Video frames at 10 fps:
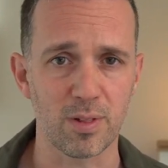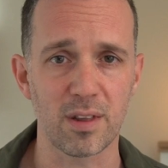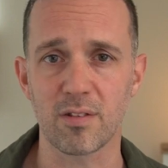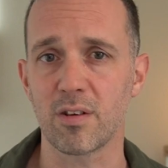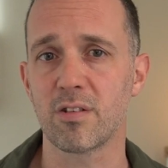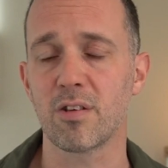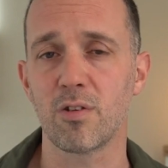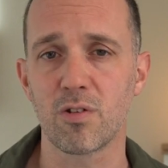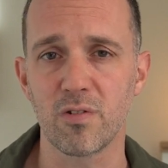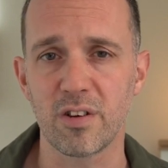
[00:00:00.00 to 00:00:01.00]
with things like
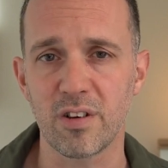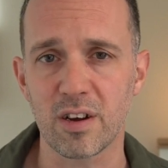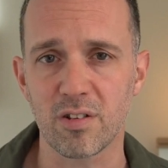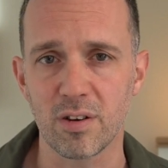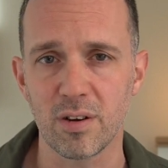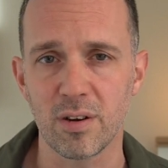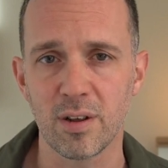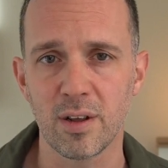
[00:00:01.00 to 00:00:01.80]
social rejection.